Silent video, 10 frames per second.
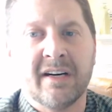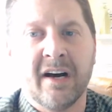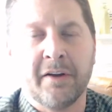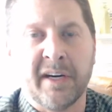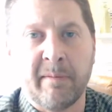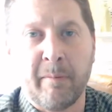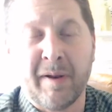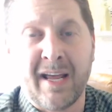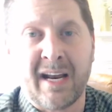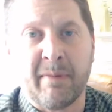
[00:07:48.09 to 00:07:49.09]
Oh, they're giving me
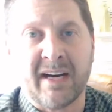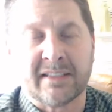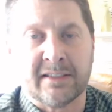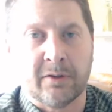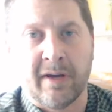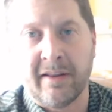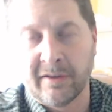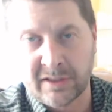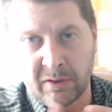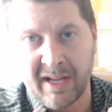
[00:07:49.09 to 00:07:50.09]
banana boxes. Okay,
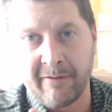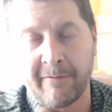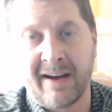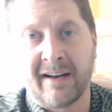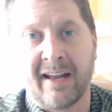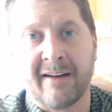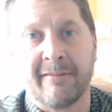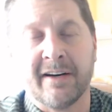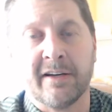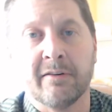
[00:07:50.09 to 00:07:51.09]
those don't have a lot of
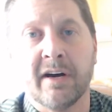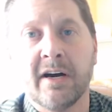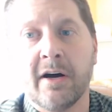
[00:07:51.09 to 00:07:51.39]
value.